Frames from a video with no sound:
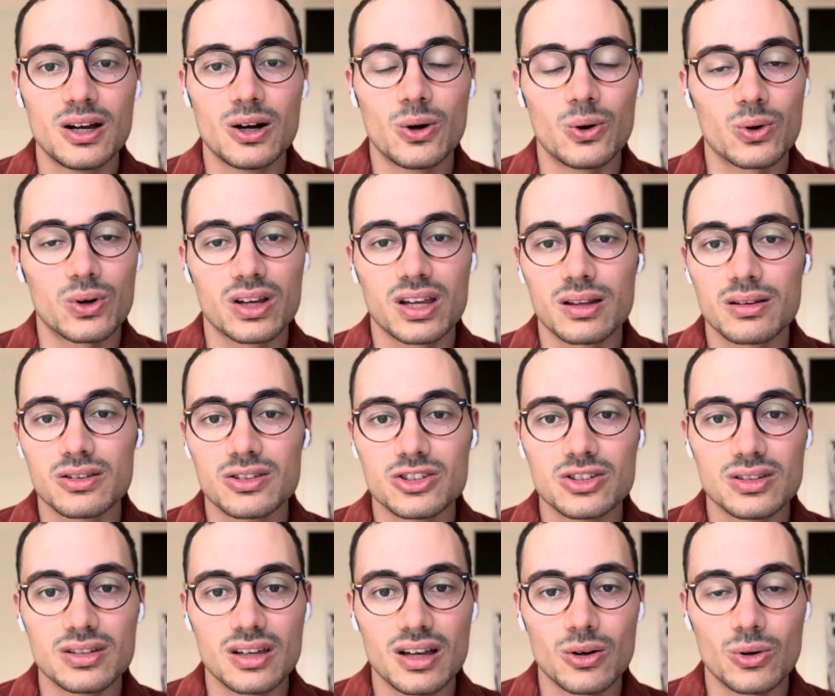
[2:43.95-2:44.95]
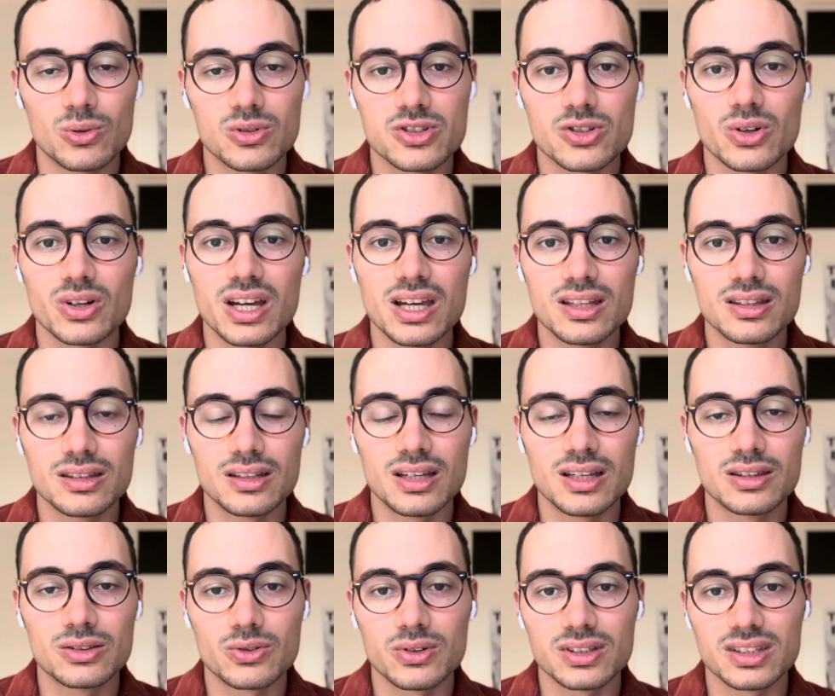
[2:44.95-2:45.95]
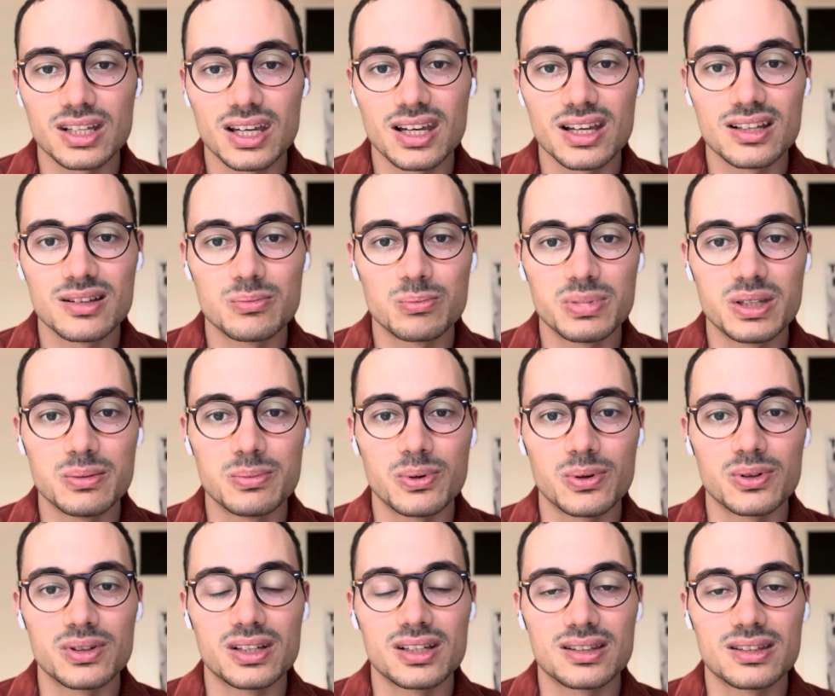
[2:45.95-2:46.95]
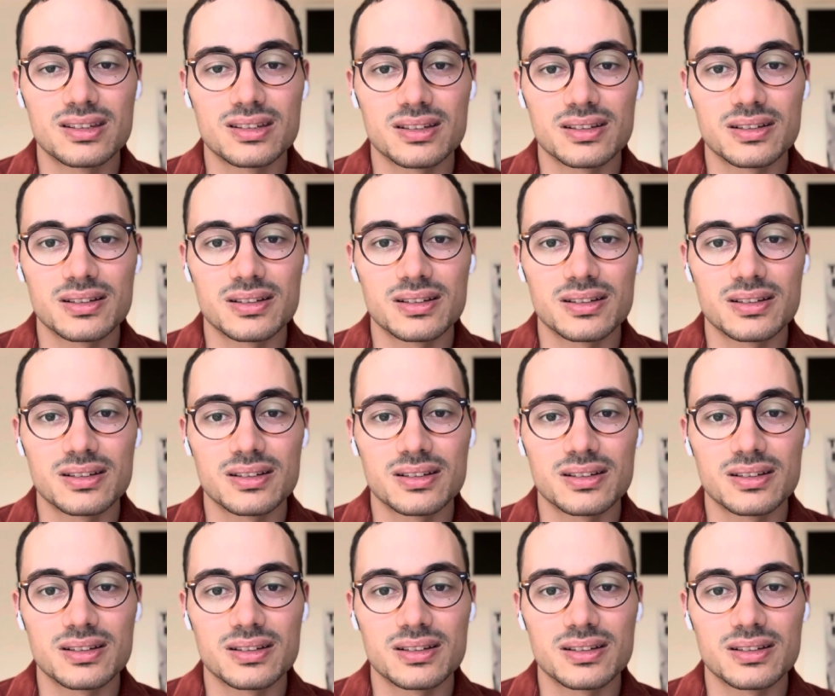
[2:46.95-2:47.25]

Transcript: or can also entertain people that